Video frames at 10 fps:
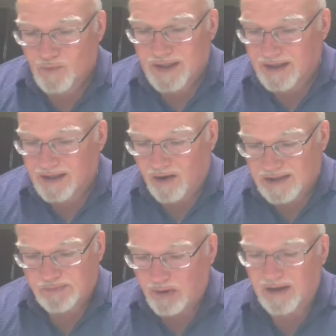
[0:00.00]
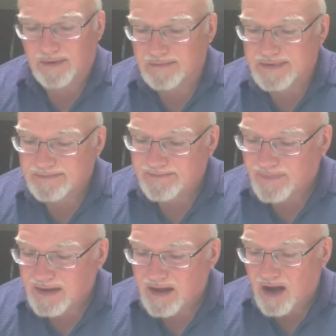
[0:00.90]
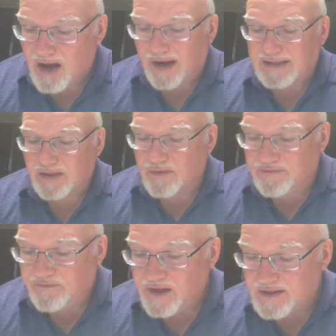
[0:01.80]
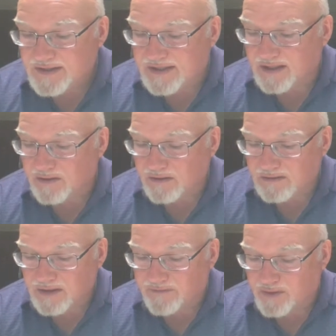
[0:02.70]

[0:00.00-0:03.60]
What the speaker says: we can cause problems. Okay, so the fifth seal,